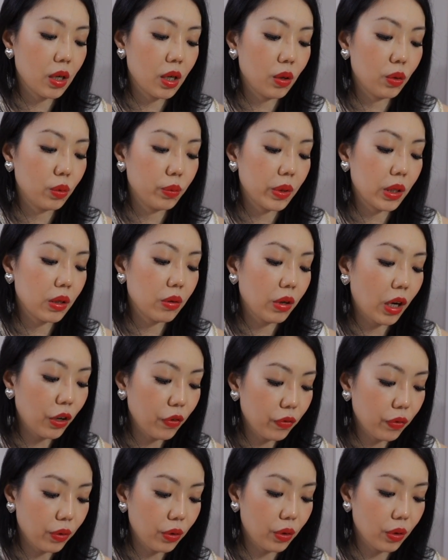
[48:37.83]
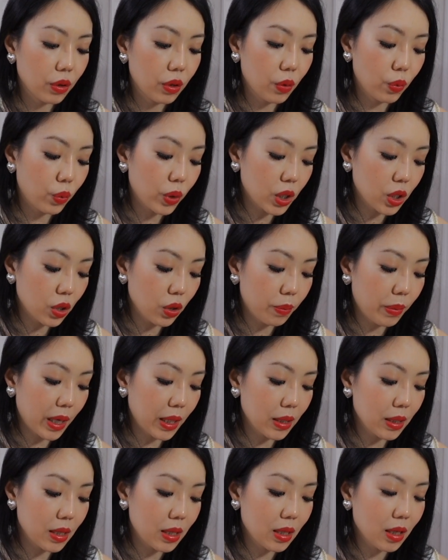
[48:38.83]
It will be great for the winter
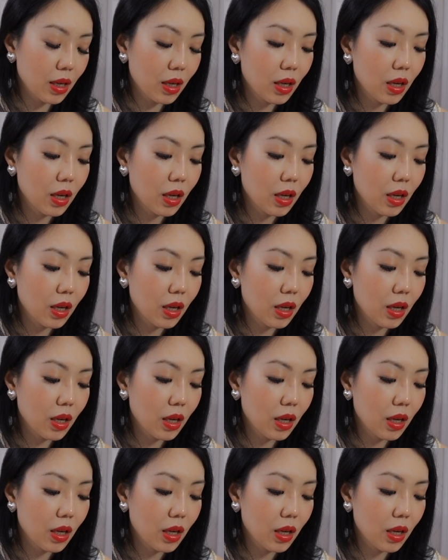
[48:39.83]
months.